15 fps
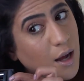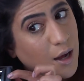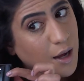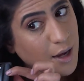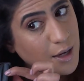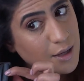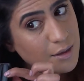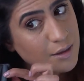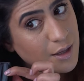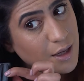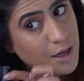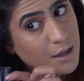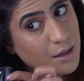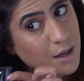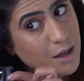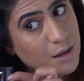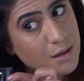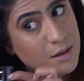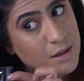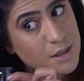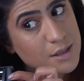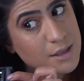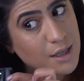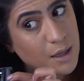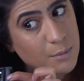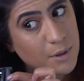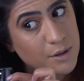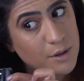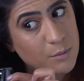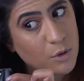I think I like this side
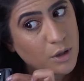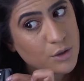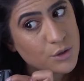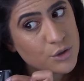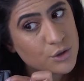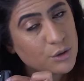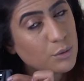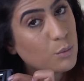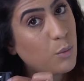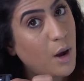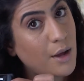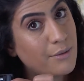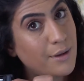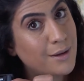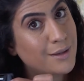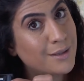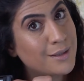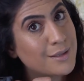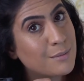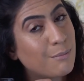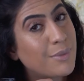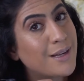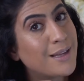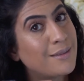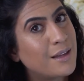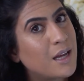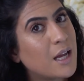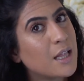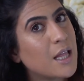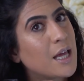better. I'm not too sure why that is, but I
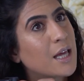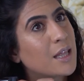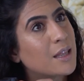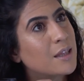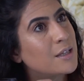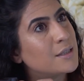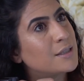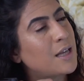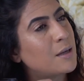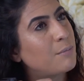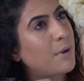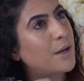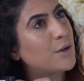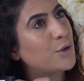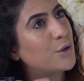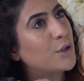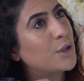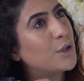think I like this side better.